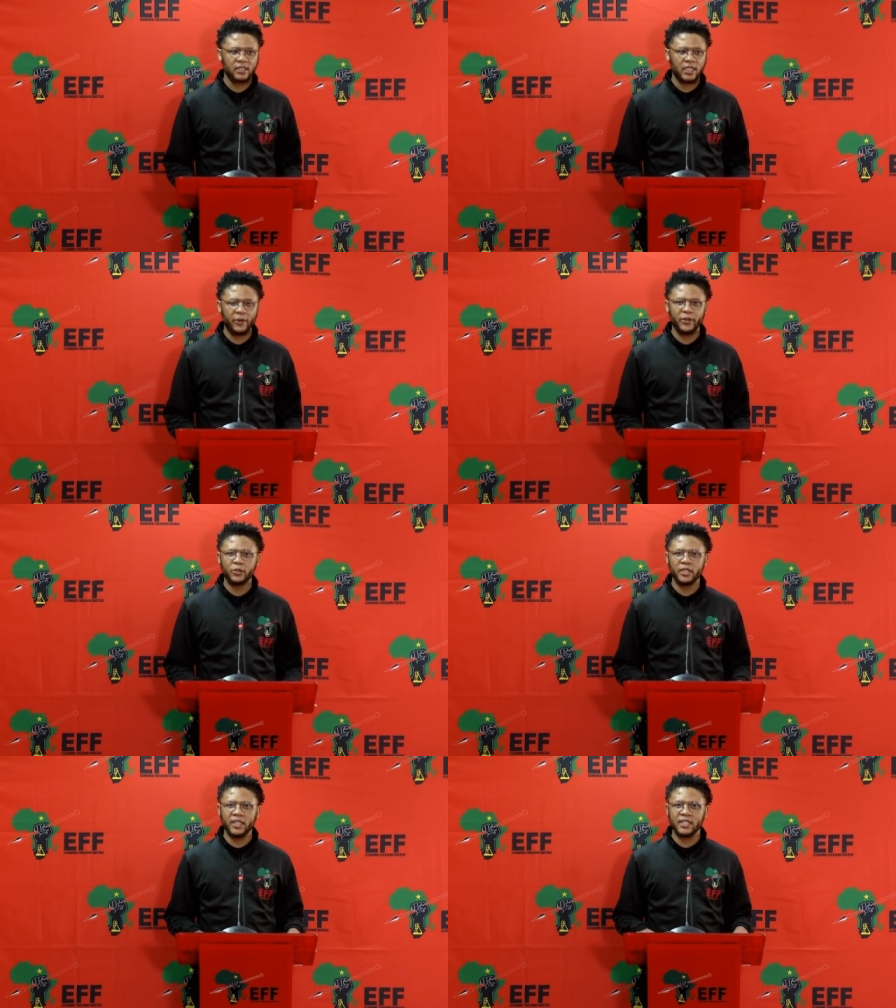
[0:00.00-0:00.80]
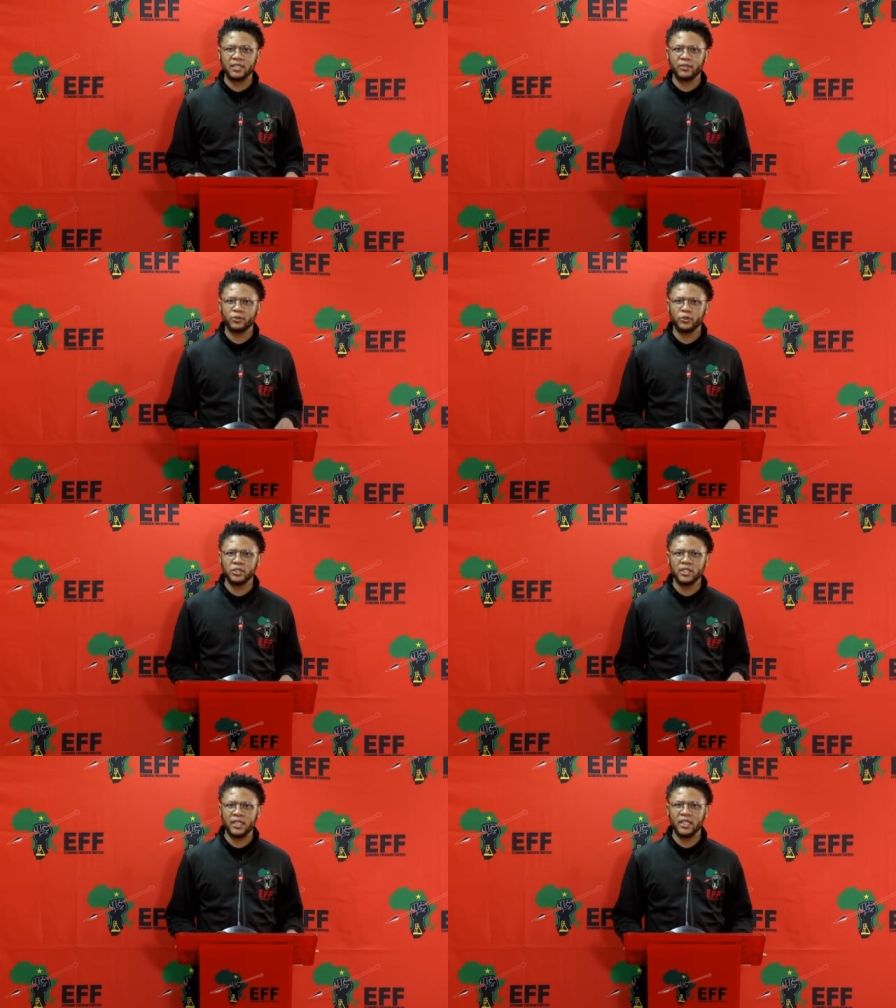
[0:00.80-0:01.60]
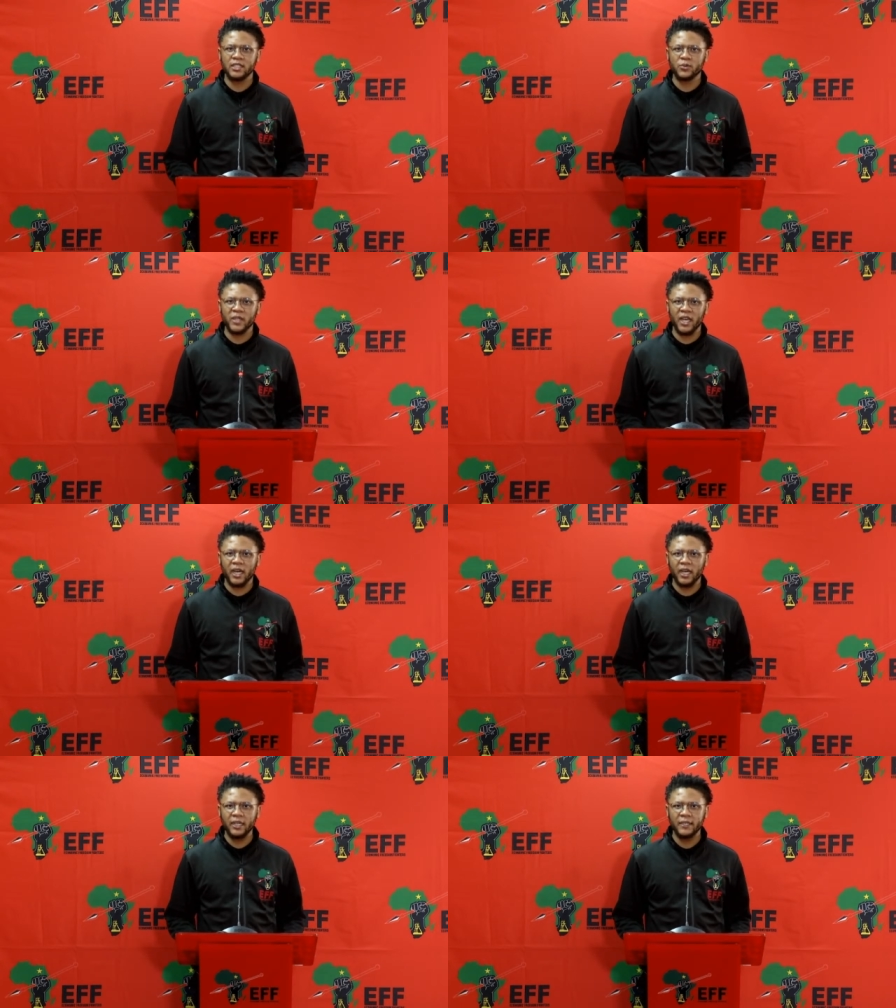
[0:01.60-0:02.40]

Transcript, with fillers: Are we looking as revolutionary as we are?